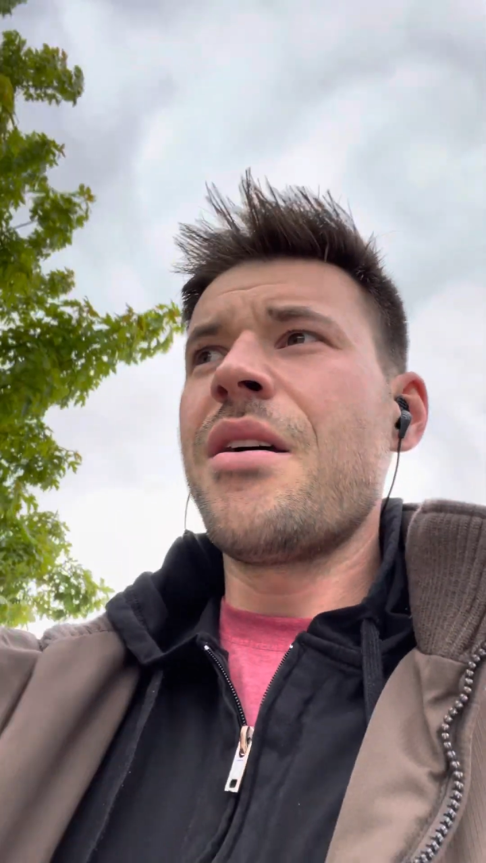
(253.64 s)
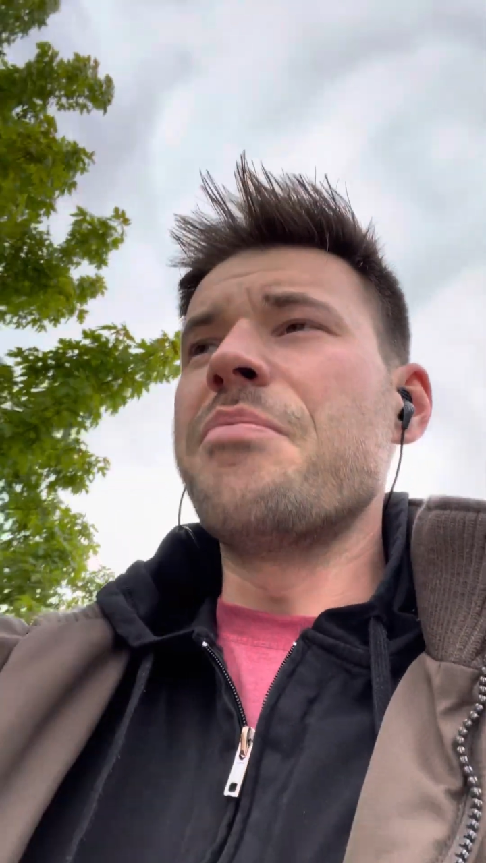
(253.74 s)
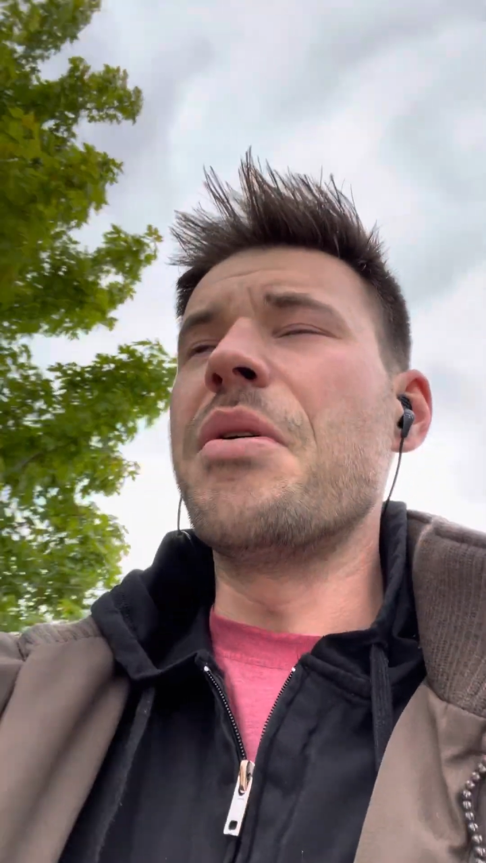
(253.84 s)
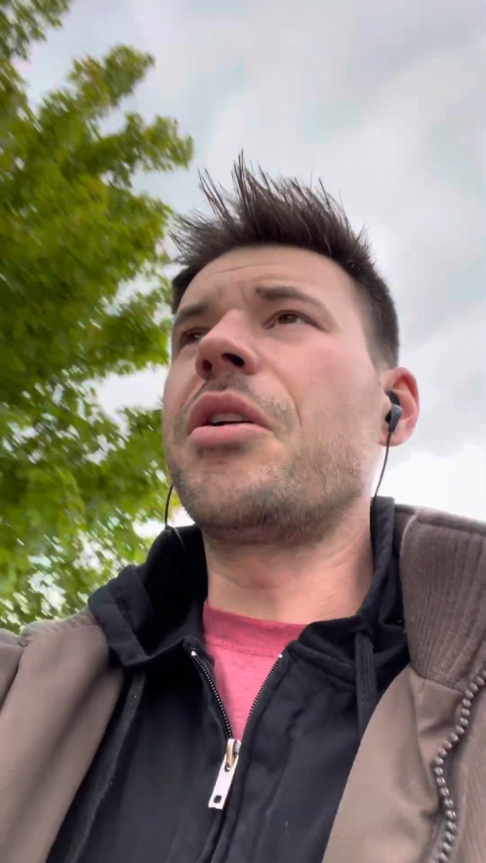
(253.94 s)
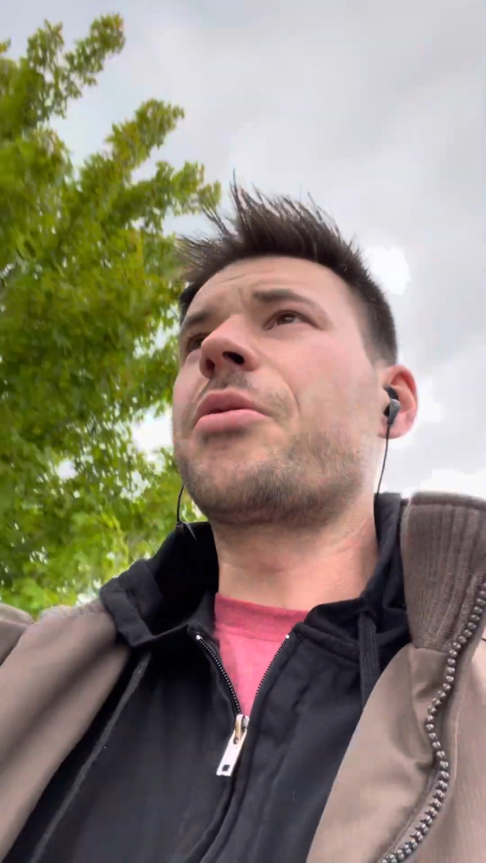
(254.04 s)

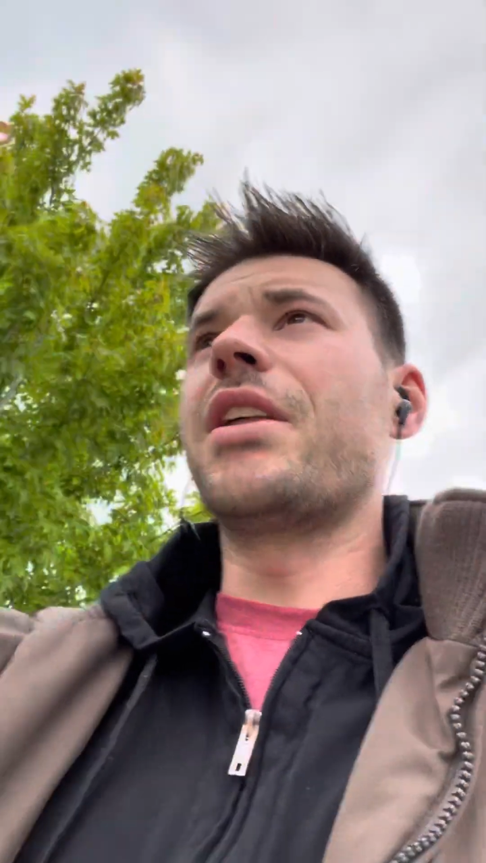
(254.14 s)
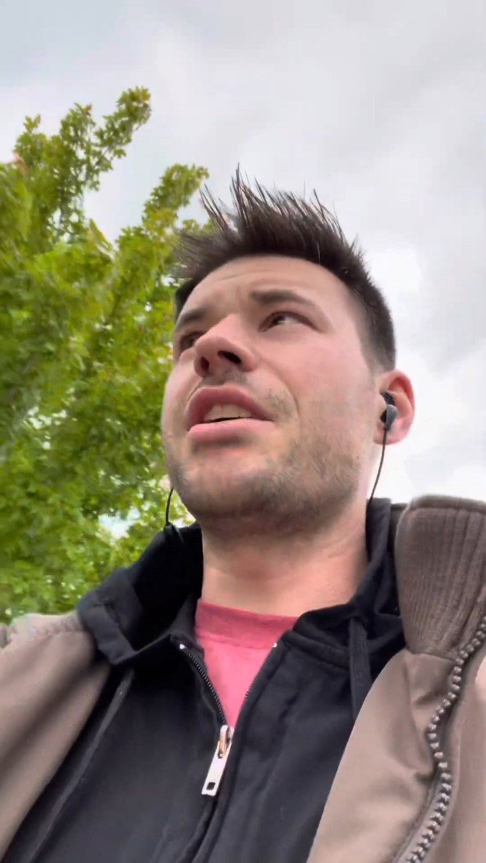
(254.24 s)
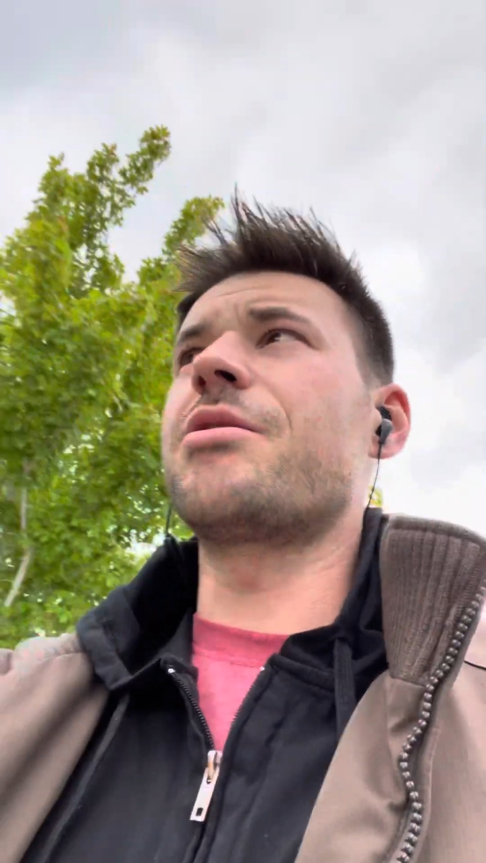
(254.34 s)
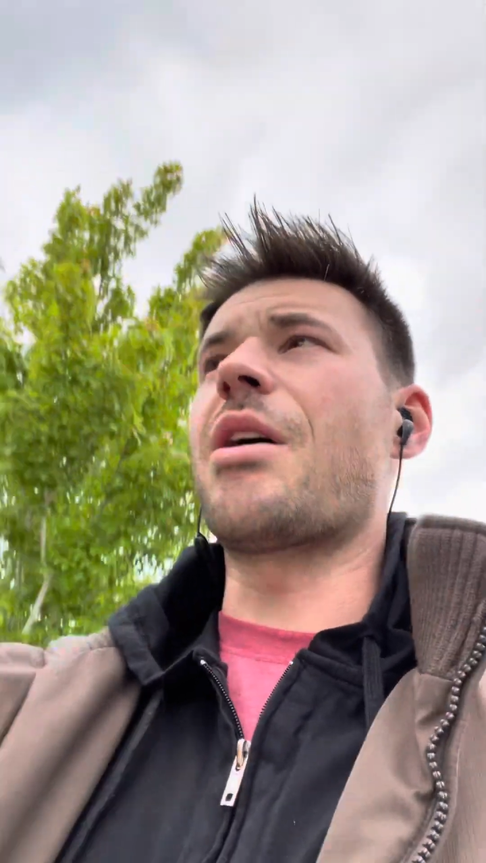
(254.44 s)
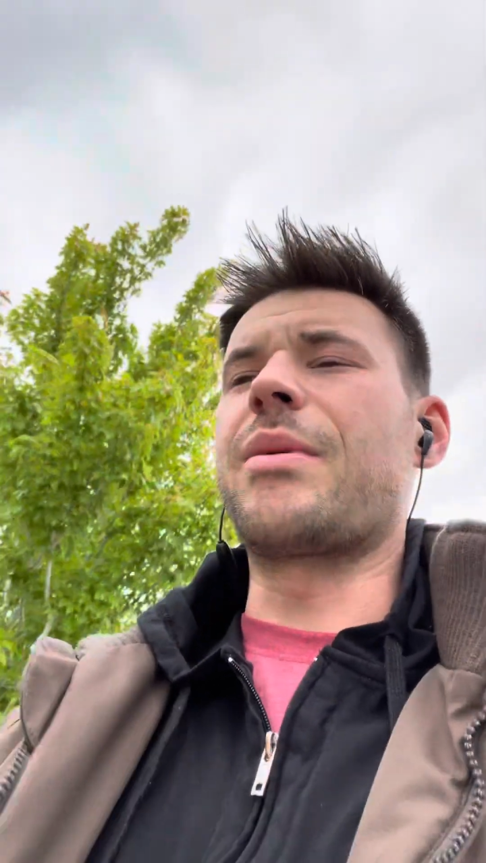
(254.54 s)
build a
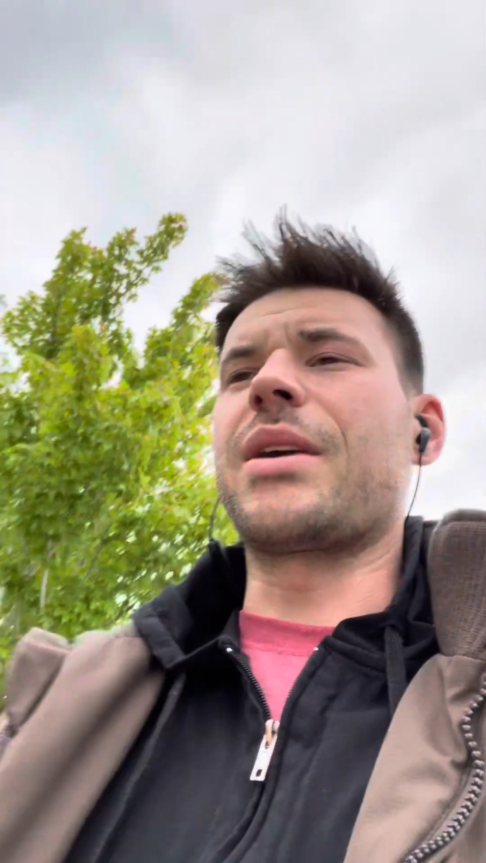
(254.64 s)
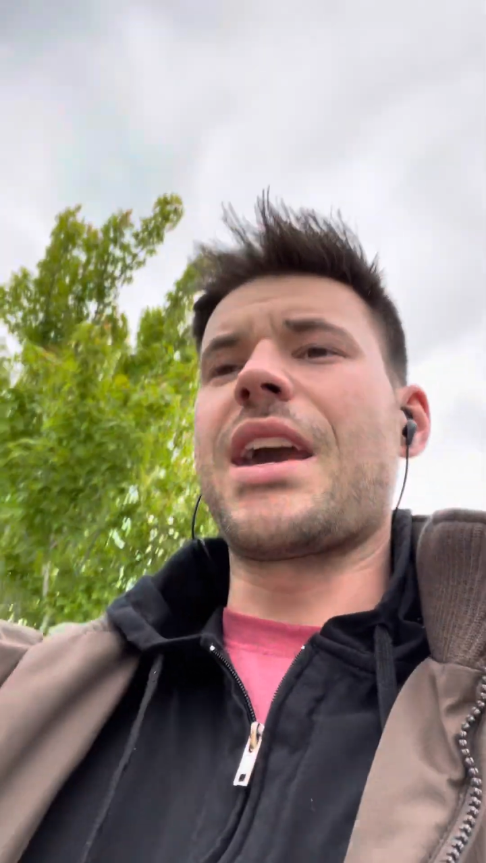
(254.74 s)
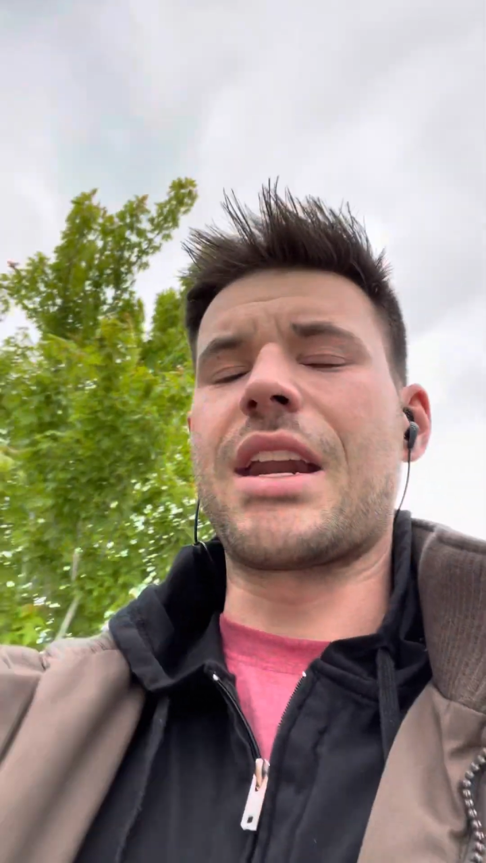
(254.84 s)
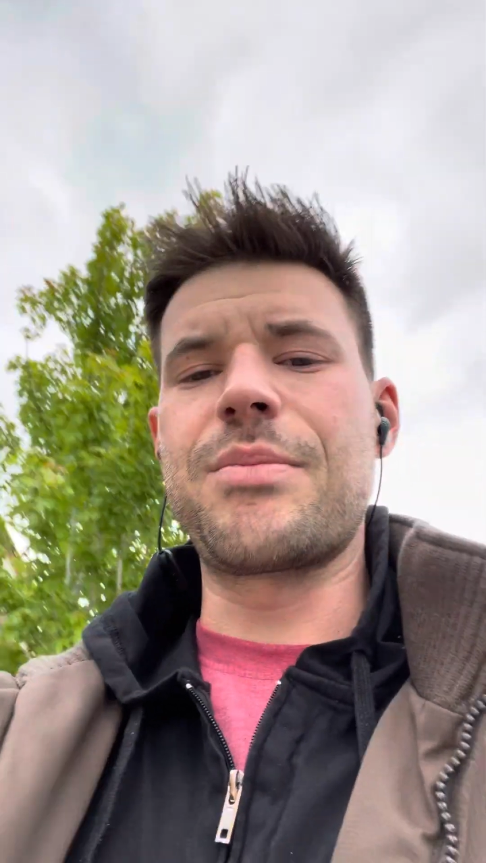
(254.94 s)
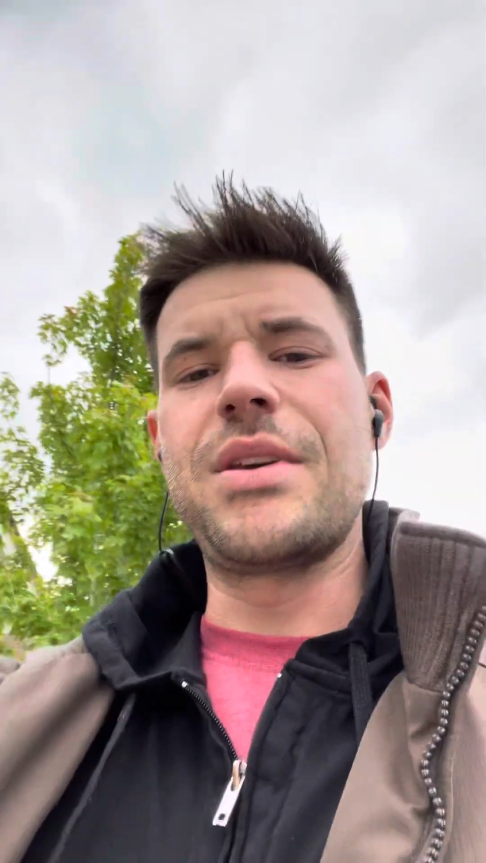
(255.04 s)
relationship with that
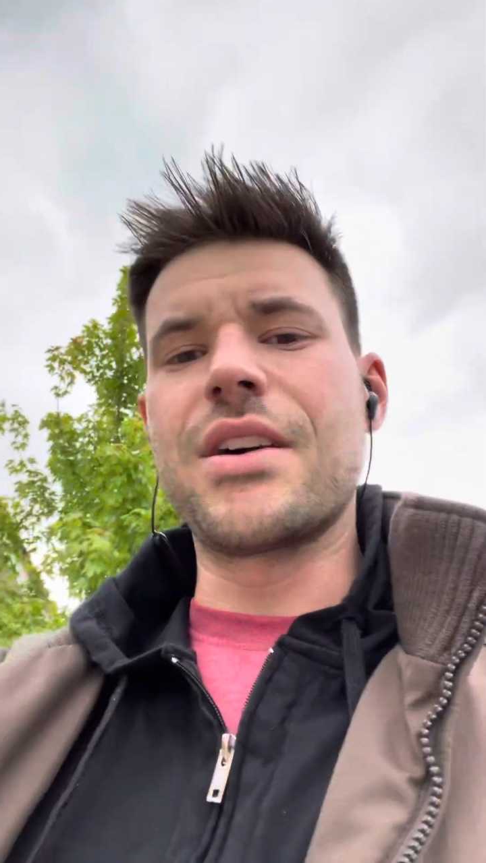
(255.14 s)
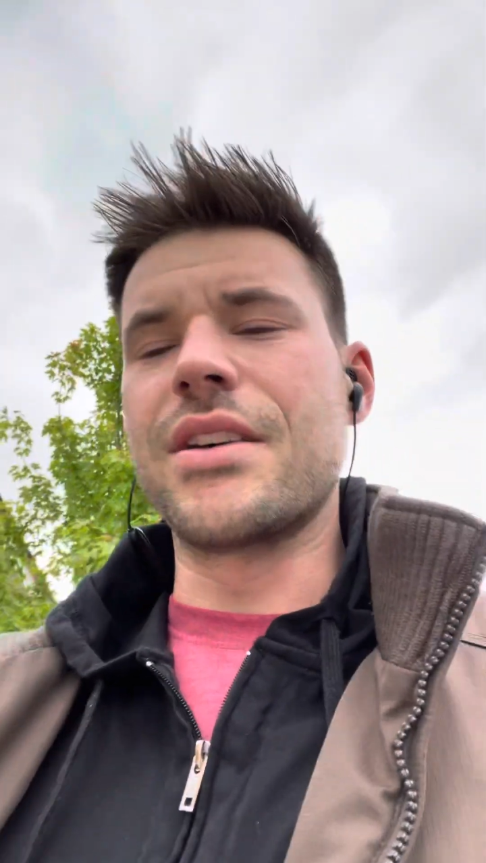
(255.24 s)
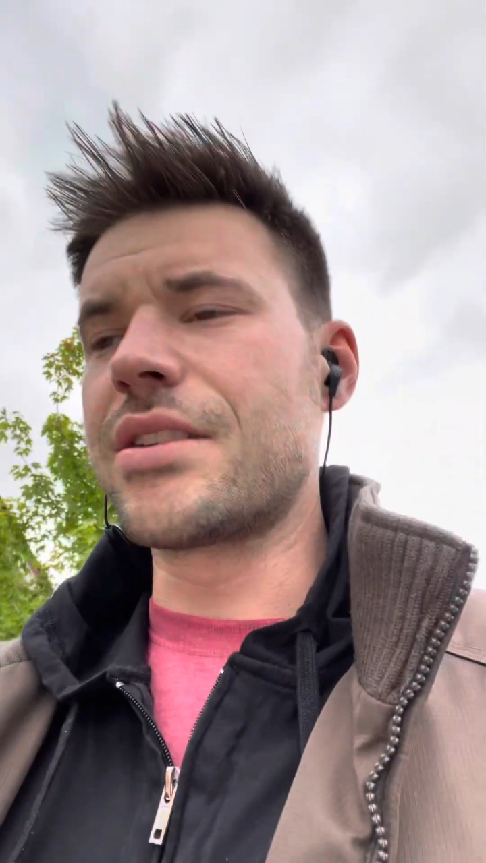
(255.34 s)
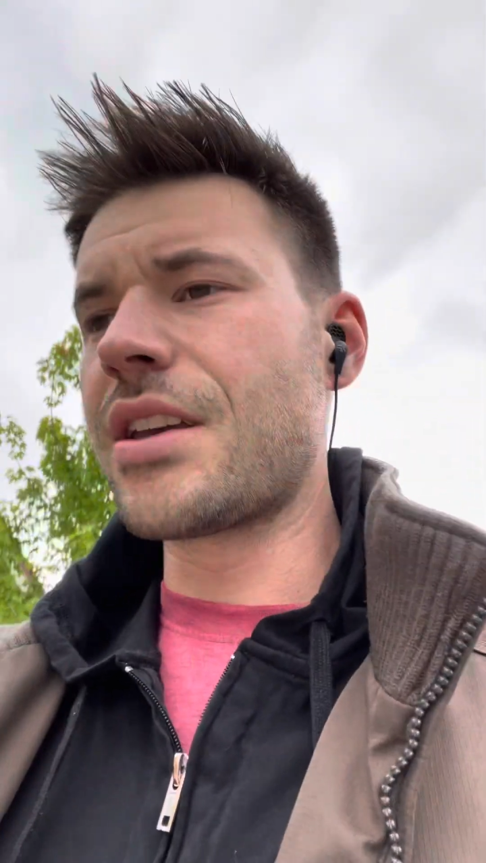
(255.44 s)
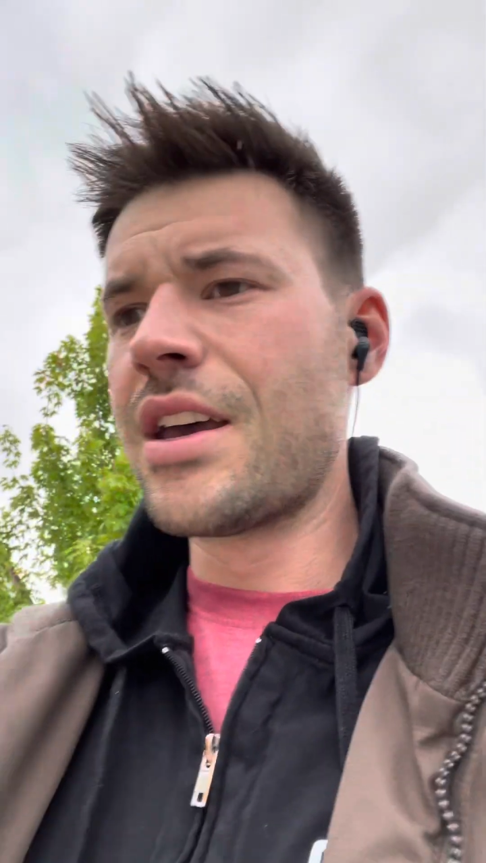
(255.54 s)
mechanic,
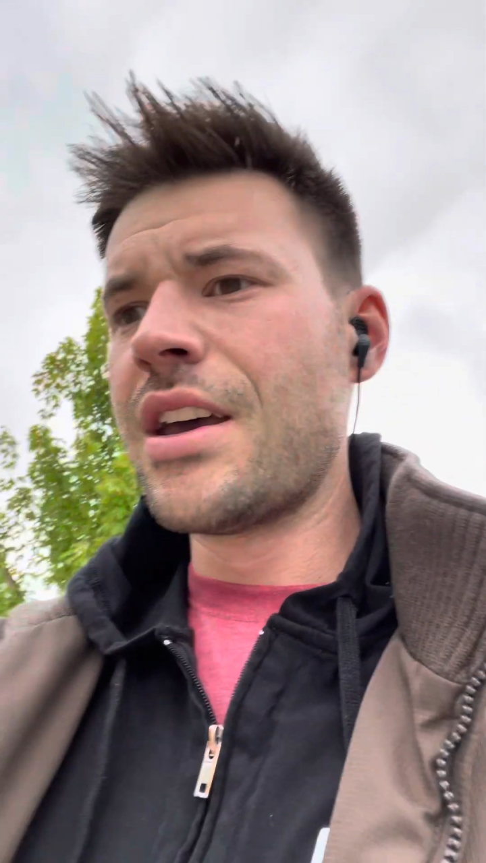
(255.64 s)
because